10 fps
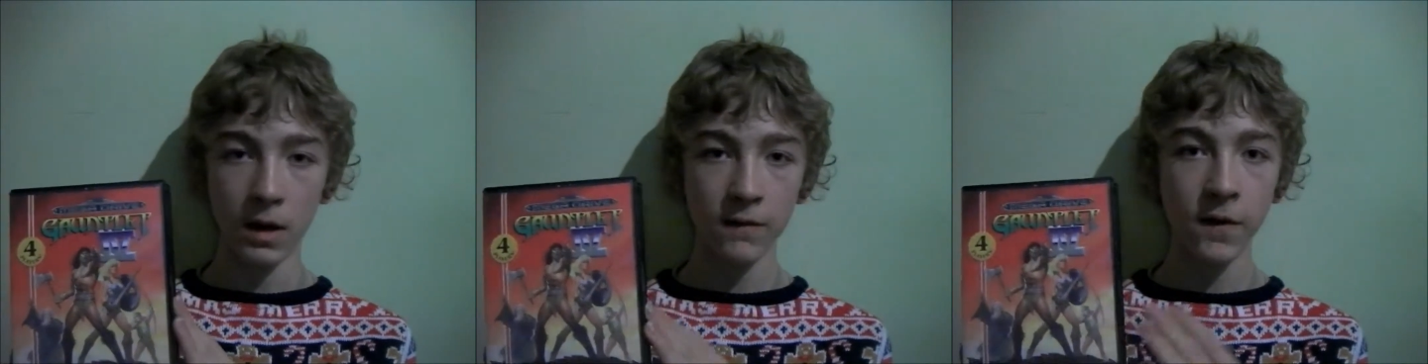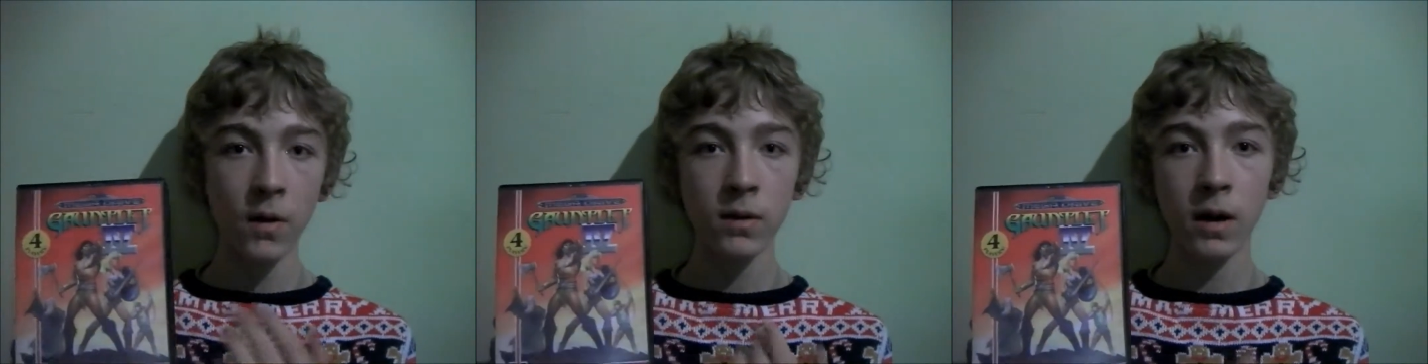I
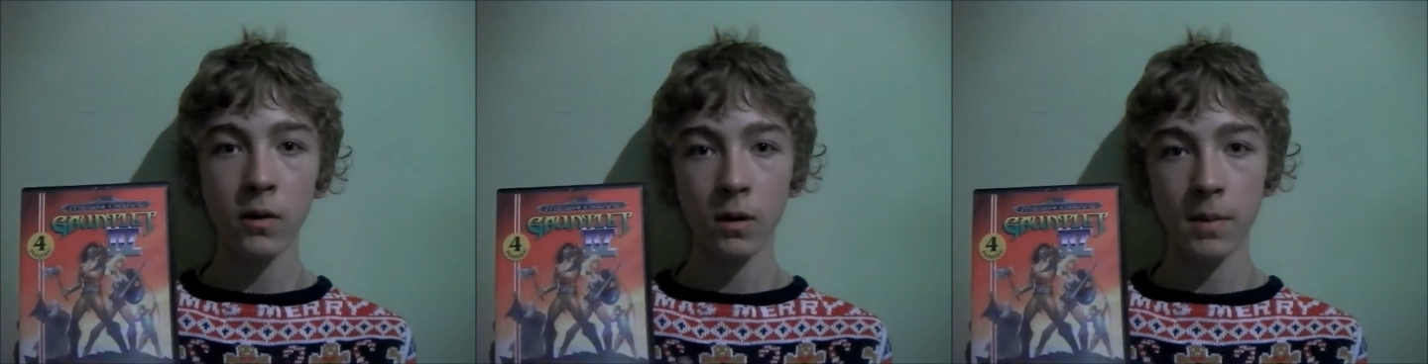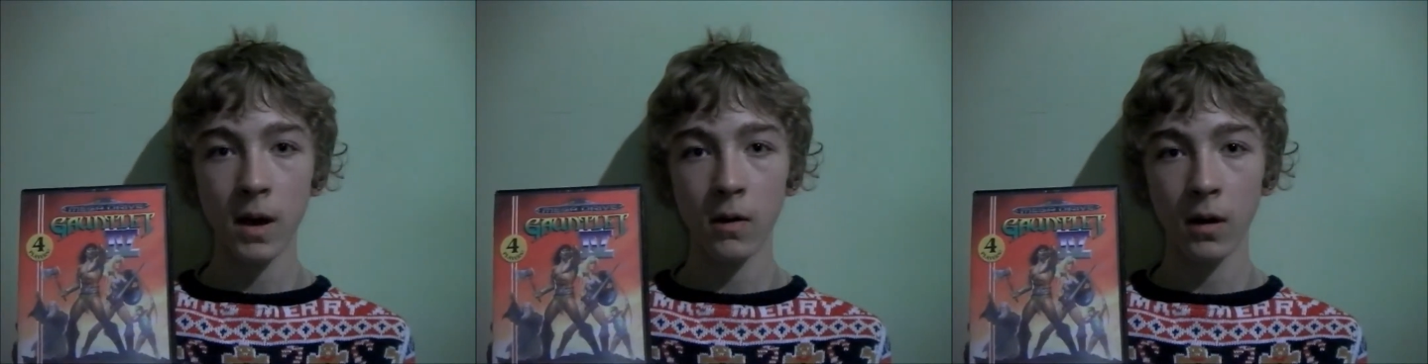found out
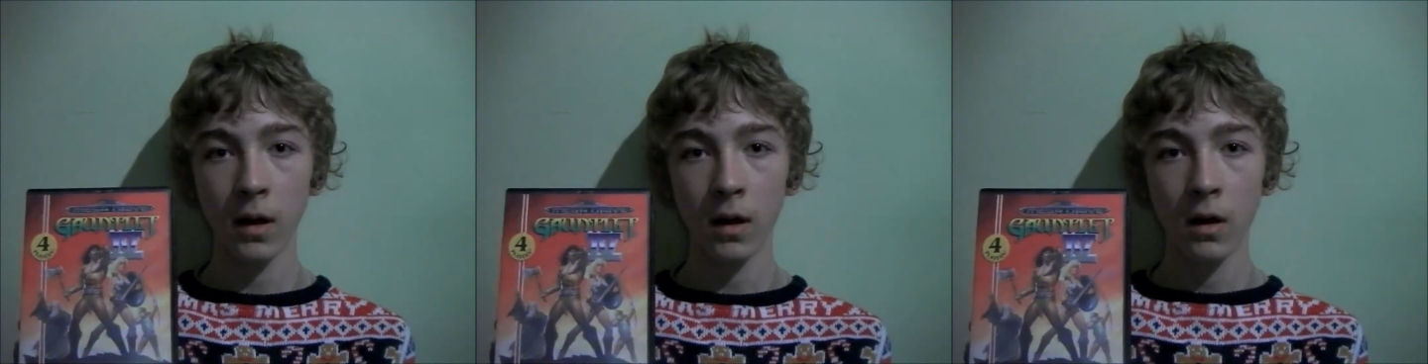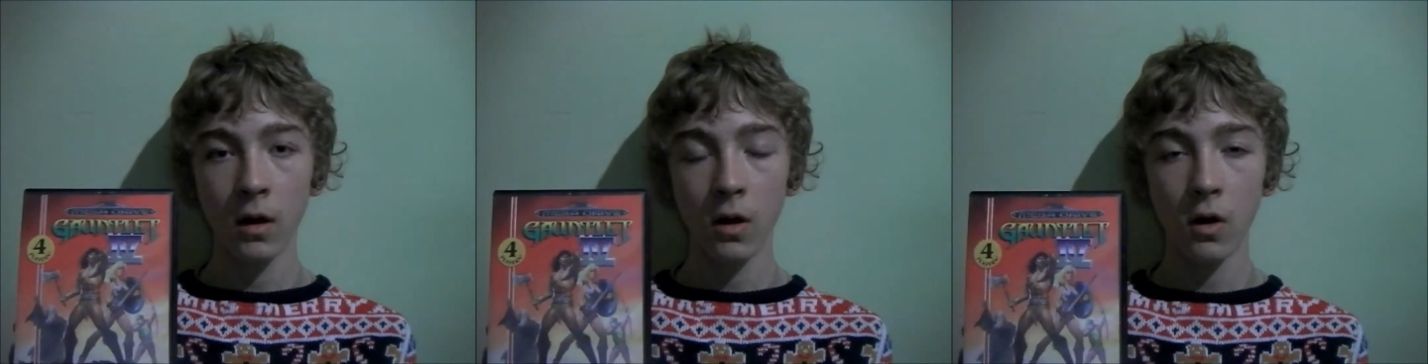about it
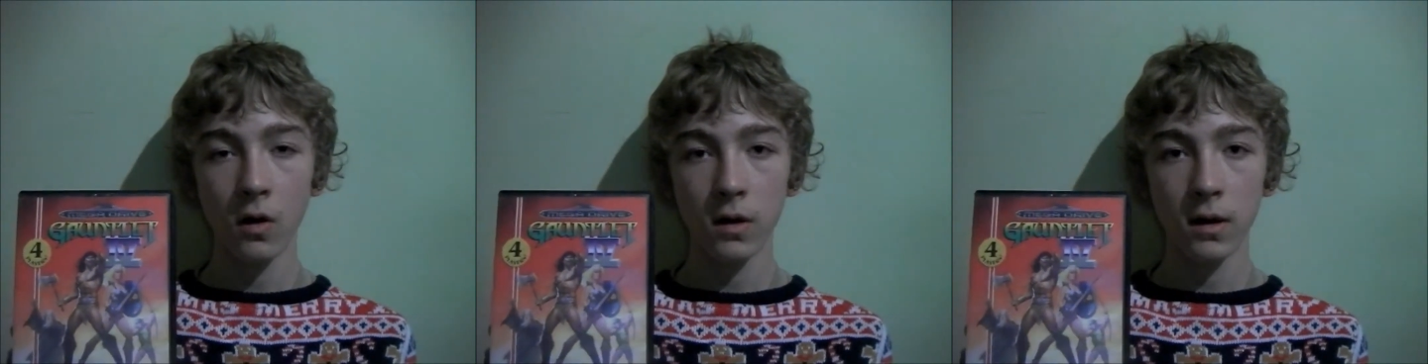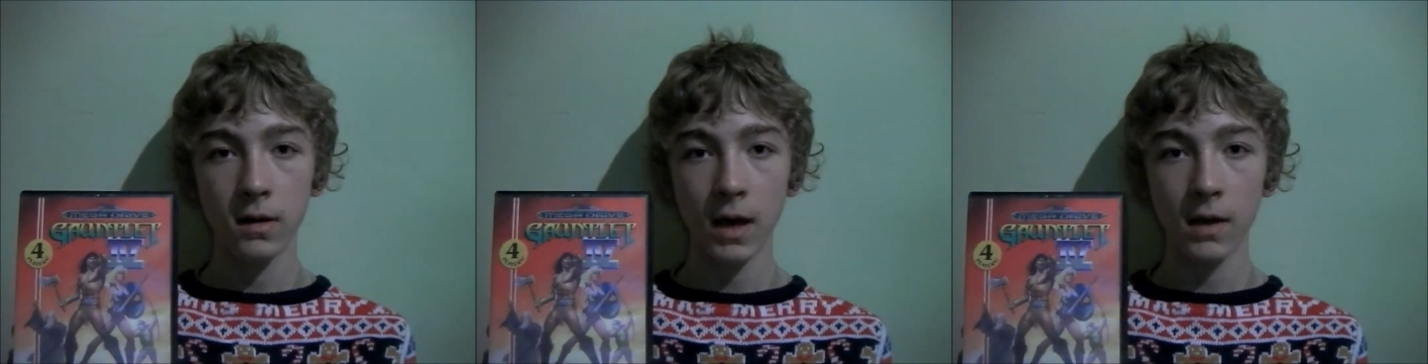on
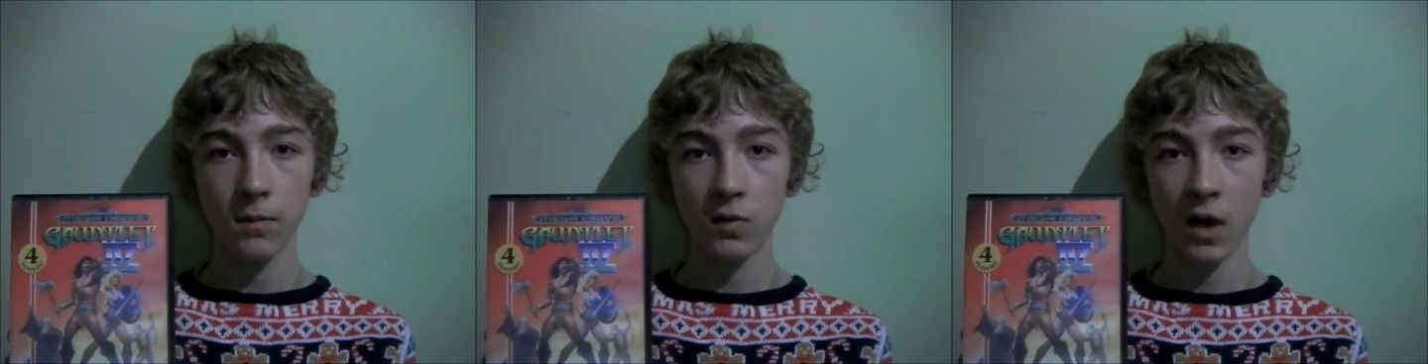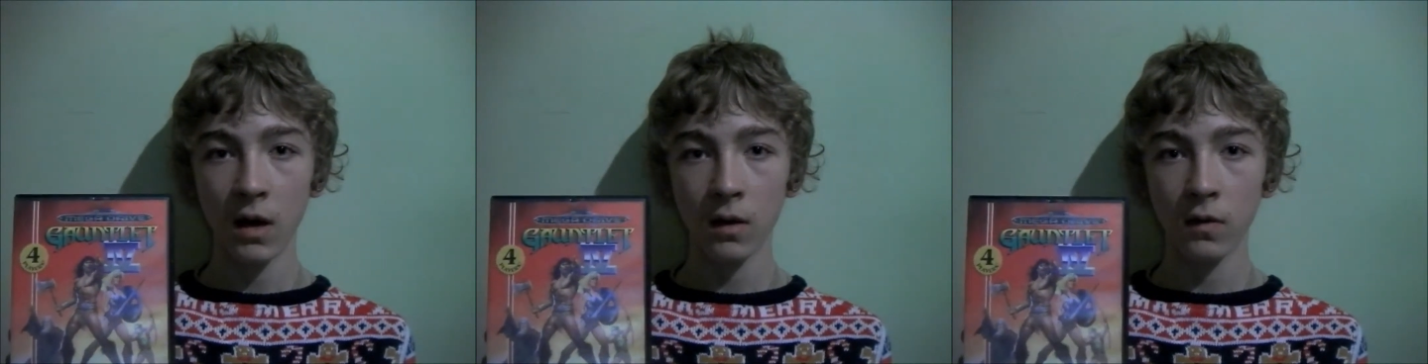
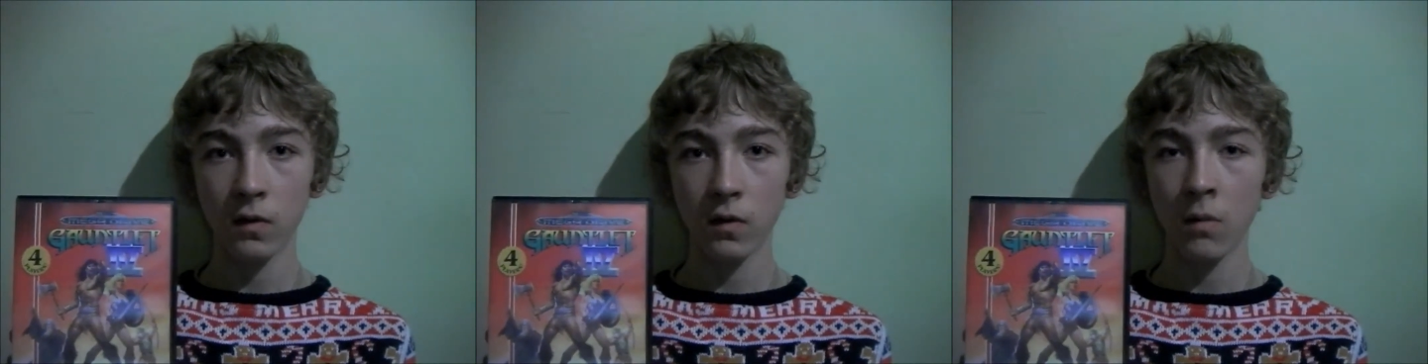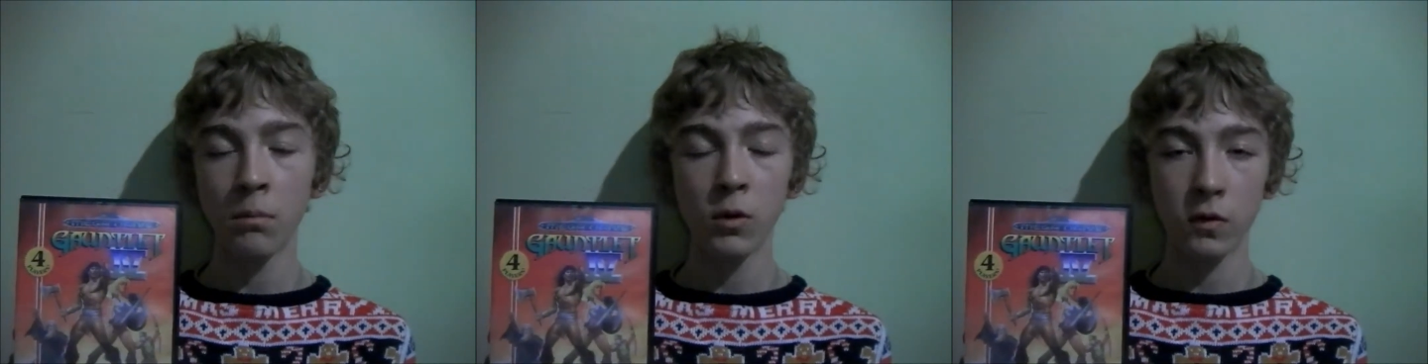GameSack's
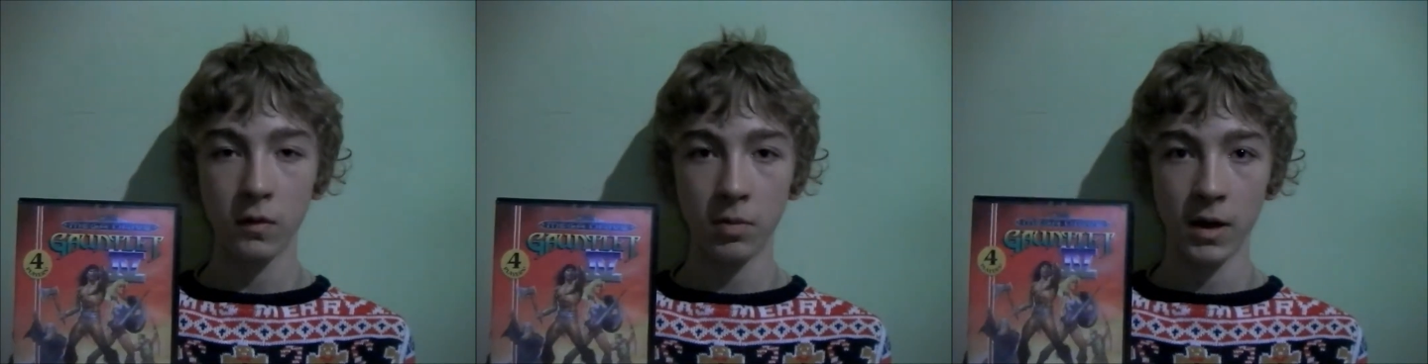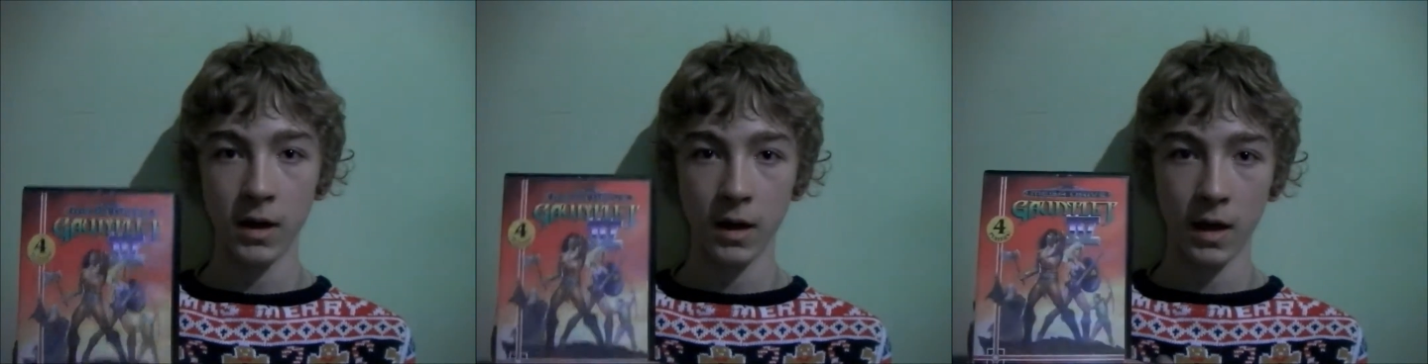
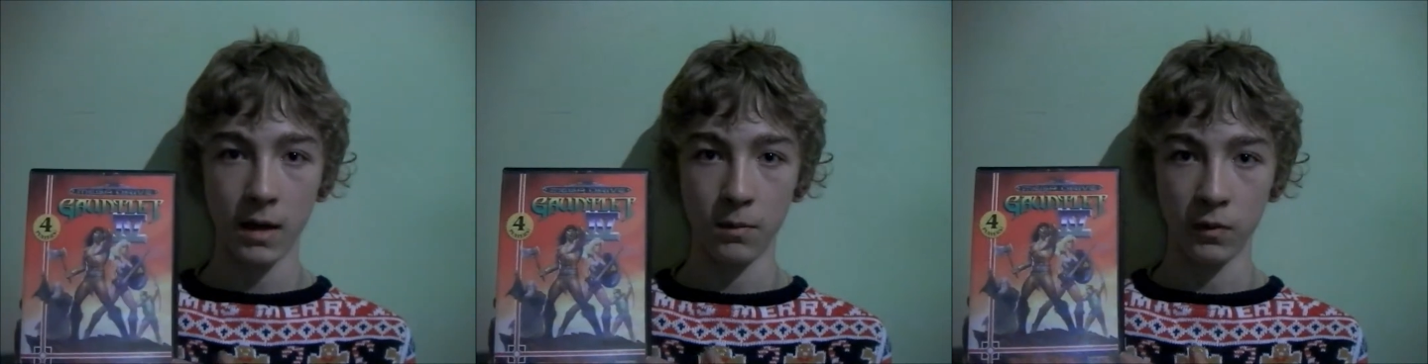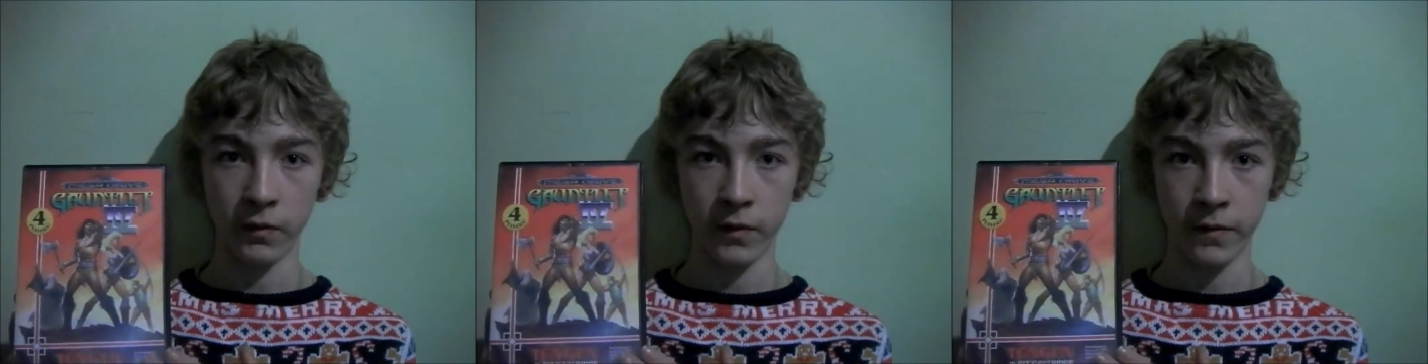multiplayer
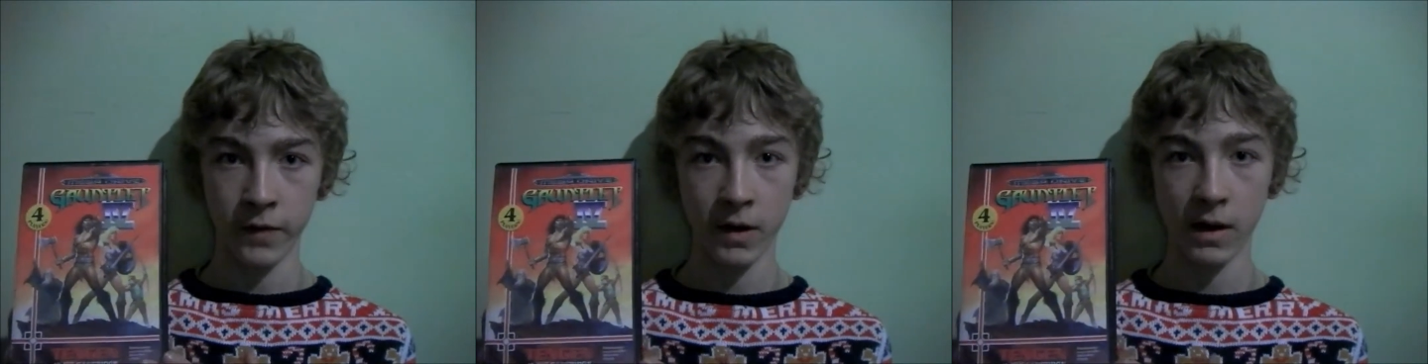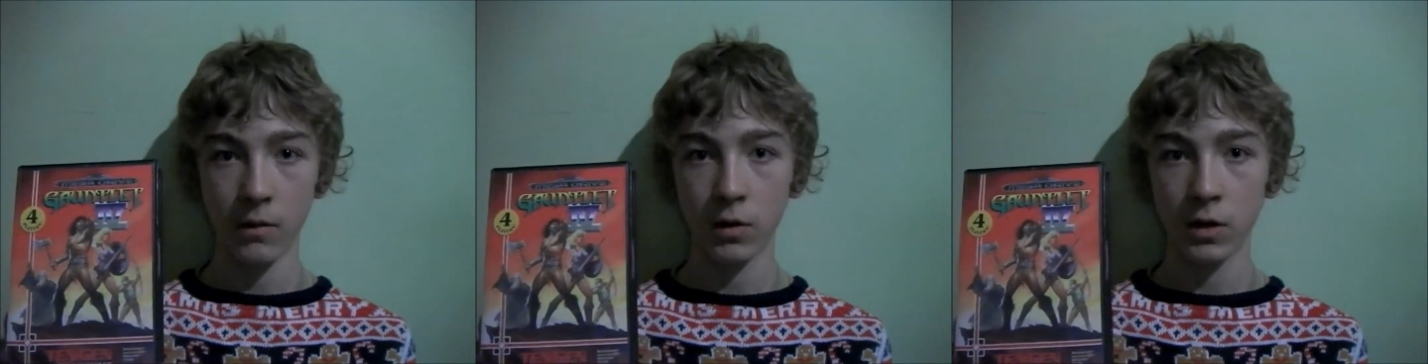games
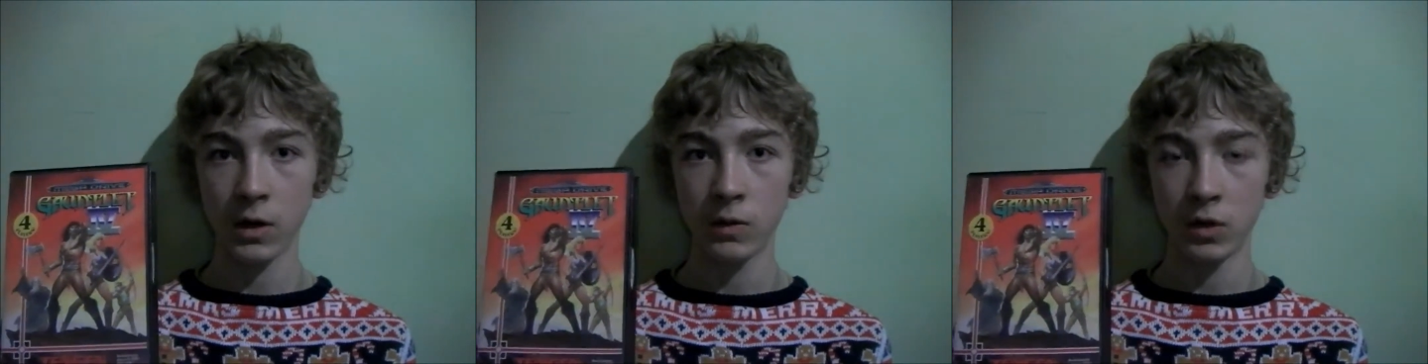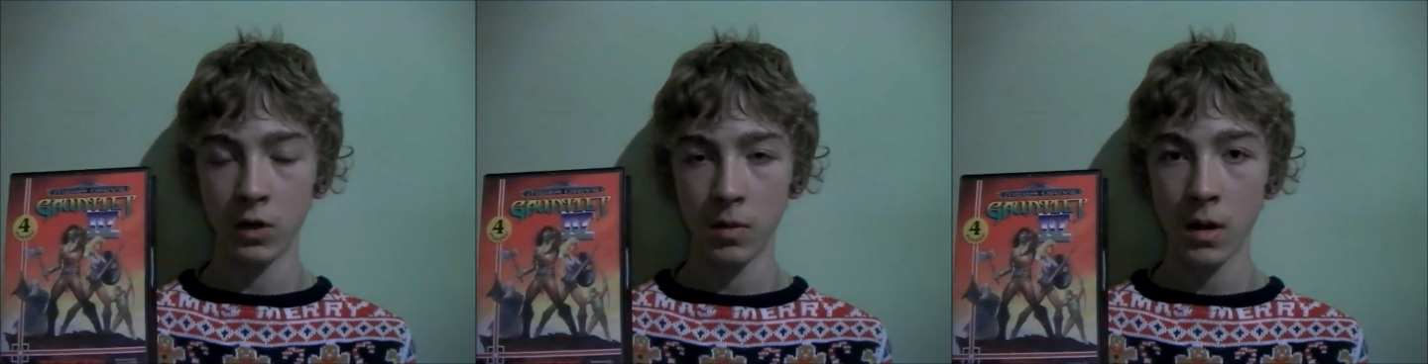video on
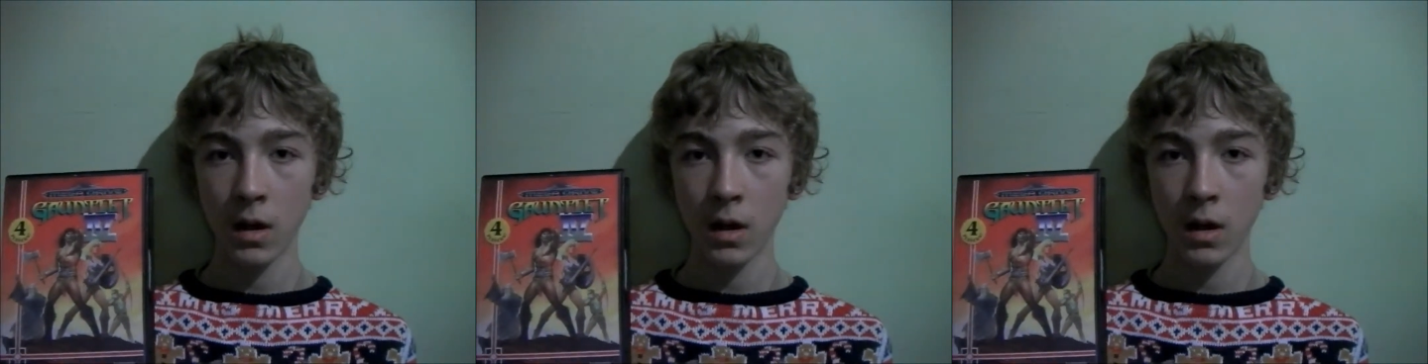YouTube,